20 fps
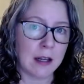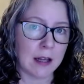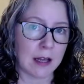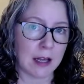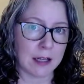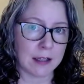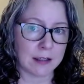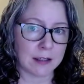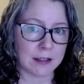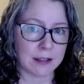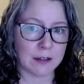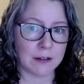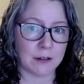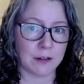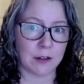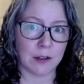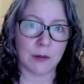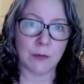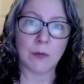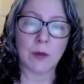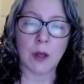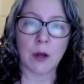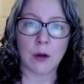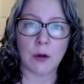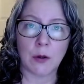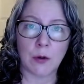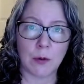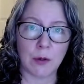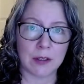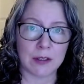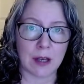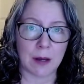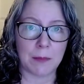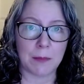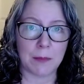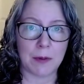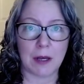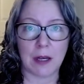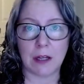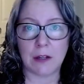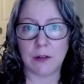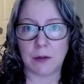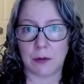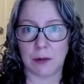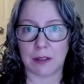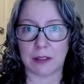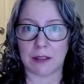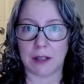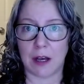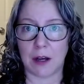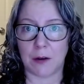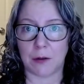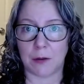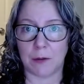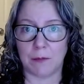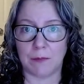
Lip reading: and signal who is up and who is down.